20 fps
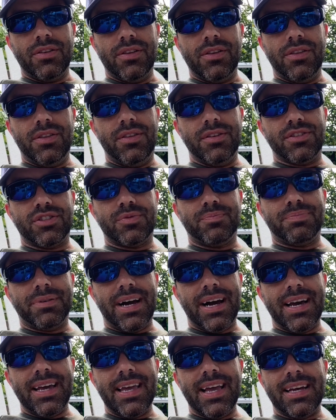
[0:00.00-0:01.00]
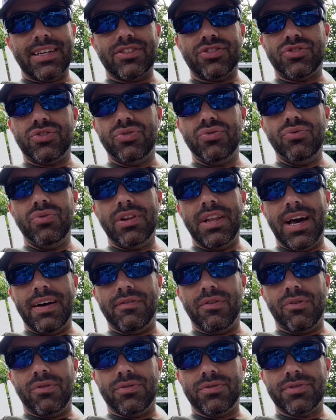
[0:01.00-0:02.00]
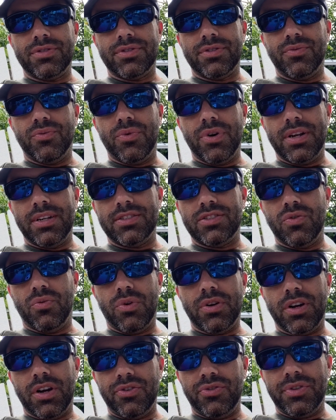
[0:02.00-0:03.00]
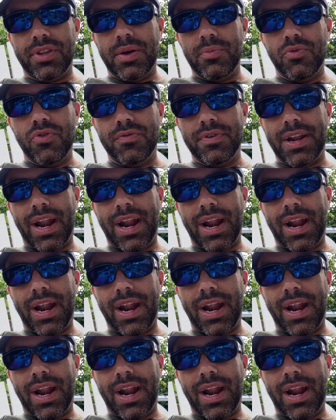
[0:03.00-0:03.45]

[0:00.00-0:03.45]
the SPY has two levels. One is the 100-day moving